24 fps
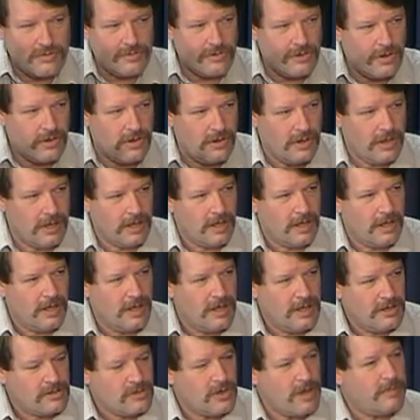flowing.
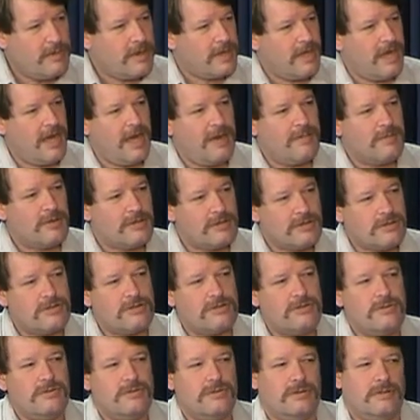So I became a
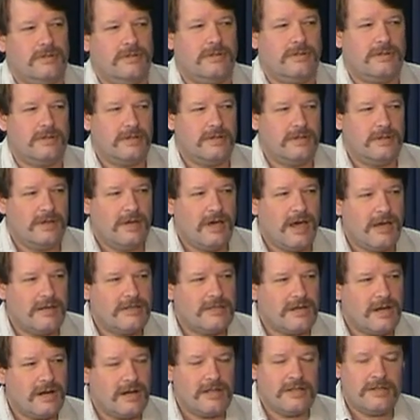student. Okay. I
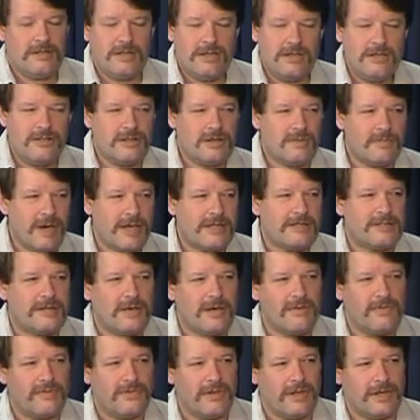started teaching
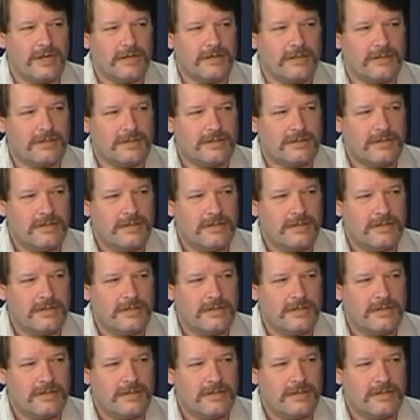myself things.